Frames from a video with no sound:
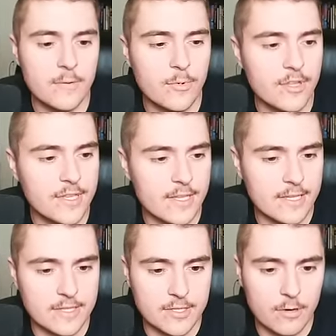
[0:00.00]
really
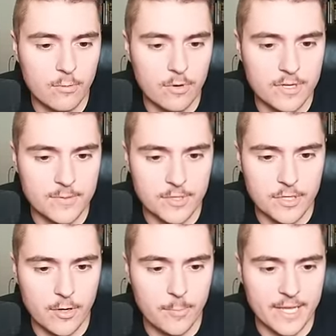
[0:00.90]
is no worries when you
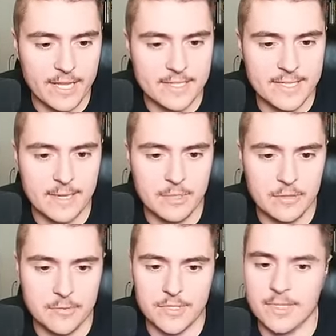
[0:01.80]
go up against Sam
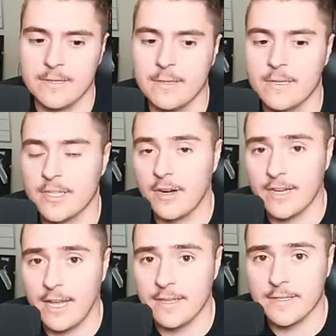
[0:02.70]
Houston. Sorry, guys.